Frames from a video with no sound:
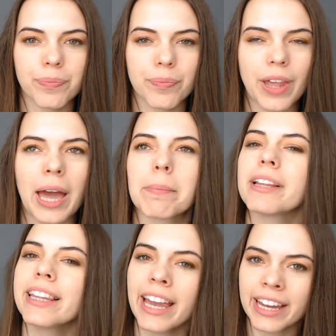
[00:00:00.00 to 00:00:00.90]
had
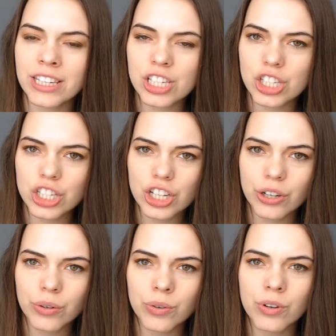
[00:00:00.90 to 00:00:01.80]
planned to
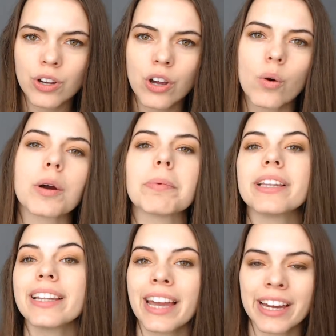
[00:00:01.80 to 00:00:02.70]
do or
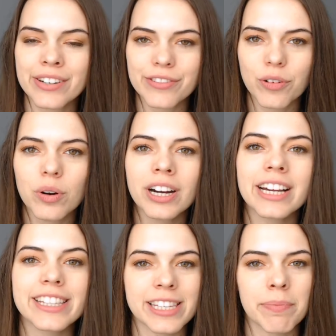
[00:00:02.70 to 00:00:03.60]
planned for.
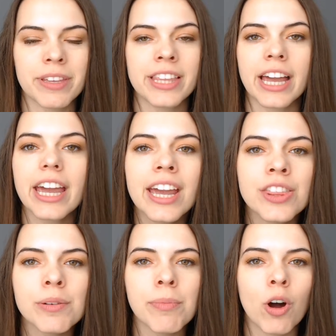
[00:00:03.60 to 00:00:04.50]
It's something that in
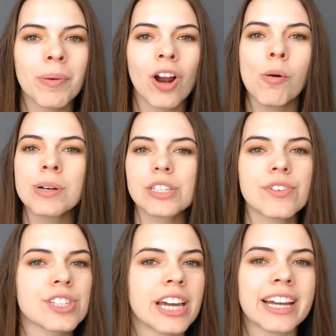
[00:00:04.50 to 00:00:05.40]
the moment almost
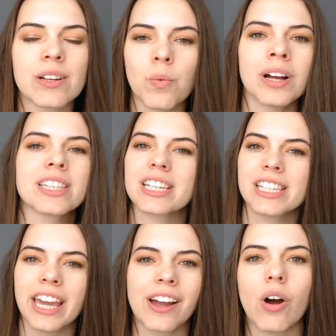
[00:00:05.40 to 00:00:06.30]
feels like it wants to
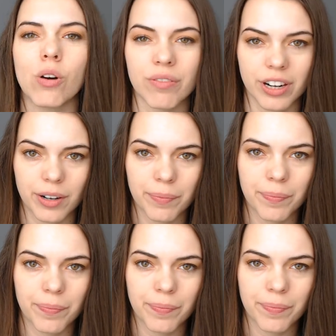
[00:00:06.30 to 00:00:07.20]
take over.
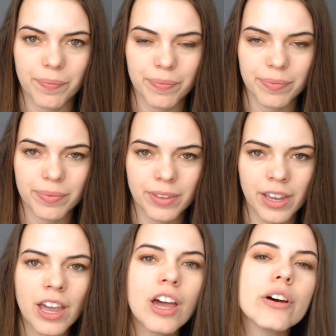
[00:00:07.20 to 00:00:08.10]

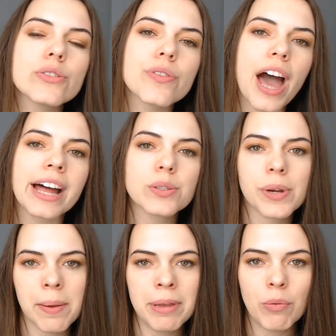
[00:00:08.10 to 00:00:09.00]
So that's what
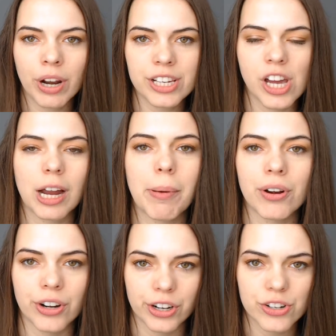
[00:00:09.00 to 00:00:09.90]
I mean when I talk about
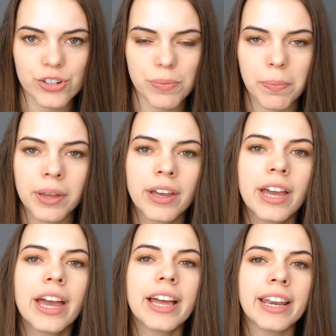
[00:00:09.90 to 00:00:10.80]
an urge.
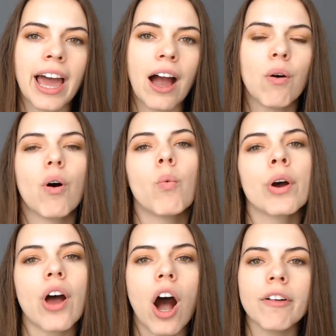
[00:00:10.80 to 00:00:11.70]
Now,
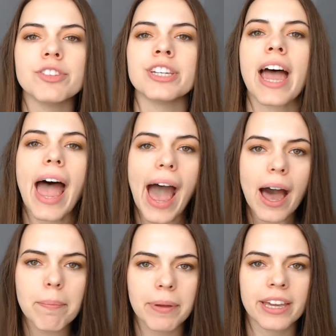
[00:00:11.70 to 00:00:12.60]
what often
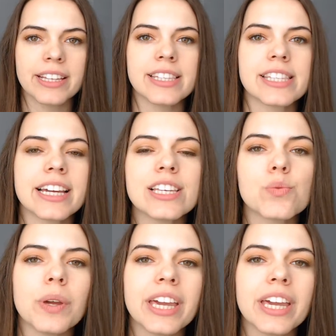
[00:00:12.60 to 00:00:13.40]
happens is we